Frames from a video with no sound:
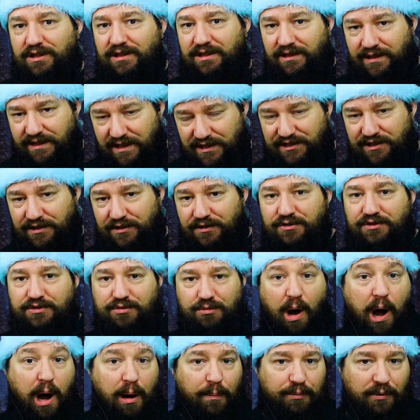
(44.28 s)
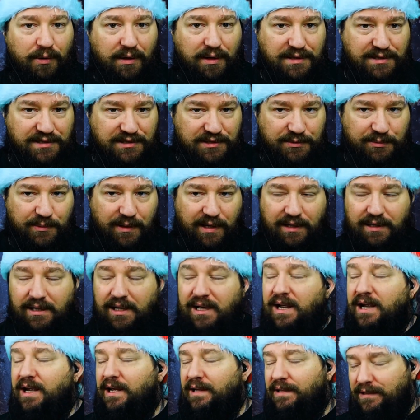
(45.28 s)
listen to opera as well.
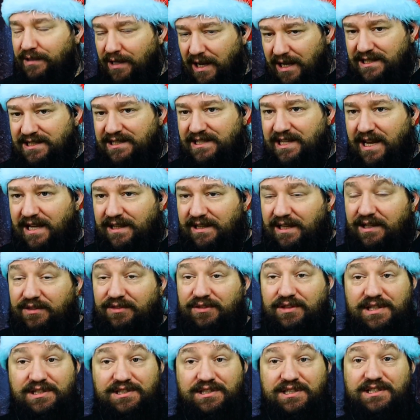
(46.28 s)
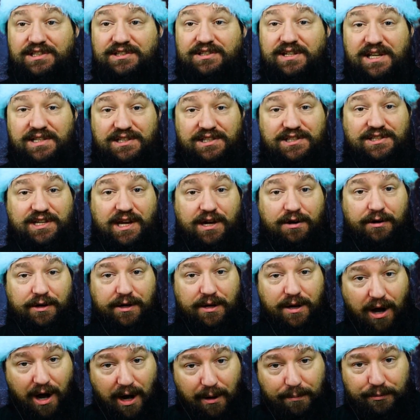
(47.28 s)
Not saying that this is
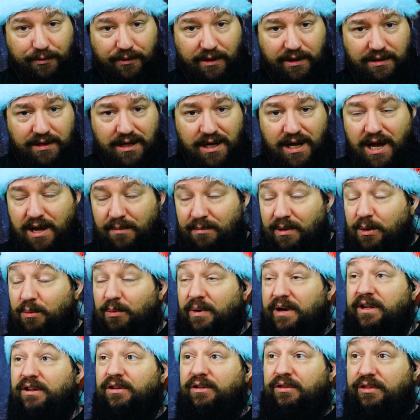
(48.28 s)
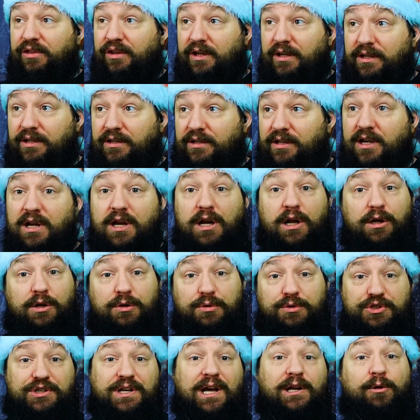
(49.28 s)
necessarily opera, but when you think
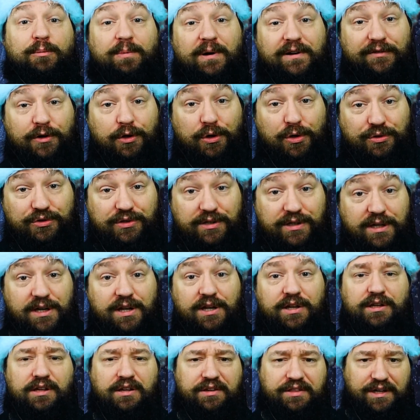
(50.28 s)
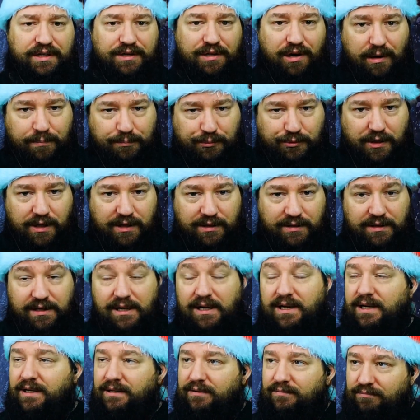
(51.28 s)
Luciano Pavarotti, you think opera.
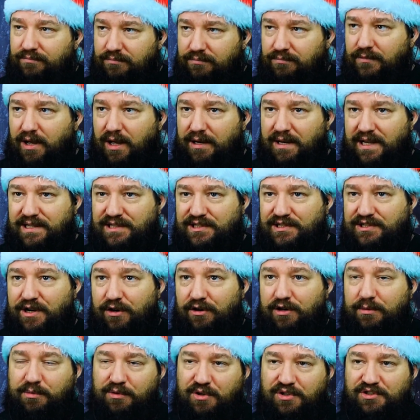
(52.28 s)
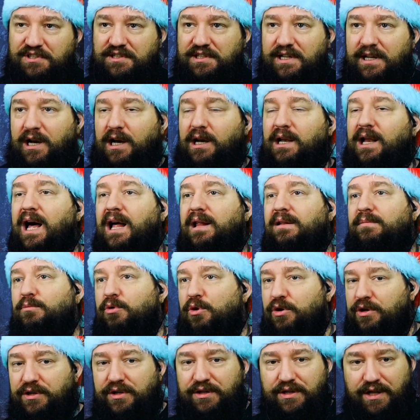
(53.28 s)
Not necessarily, because he did a lot
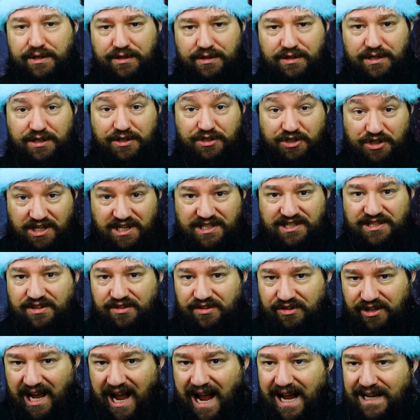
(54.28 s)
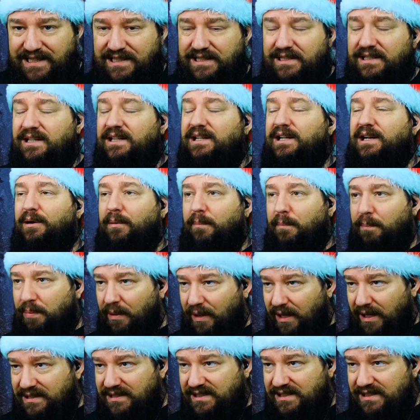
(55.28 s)
more than just that.
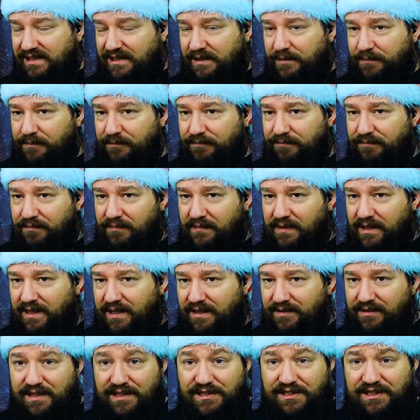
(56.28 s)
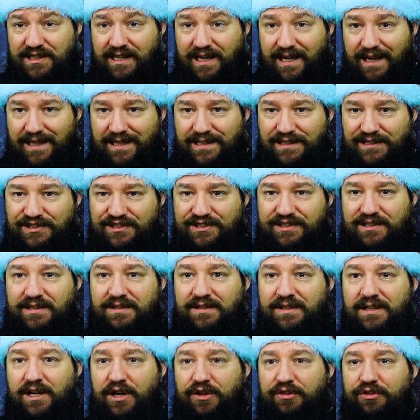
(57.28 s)
But in this case,
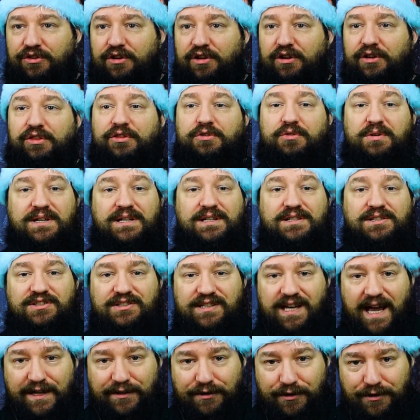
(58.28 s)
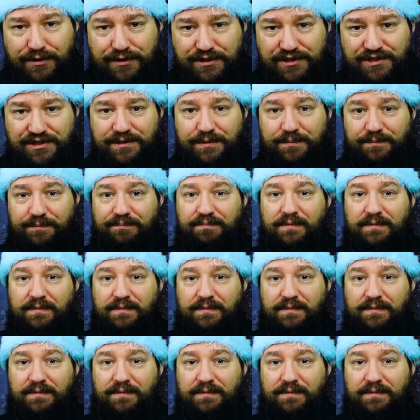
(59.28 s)
the three tenors,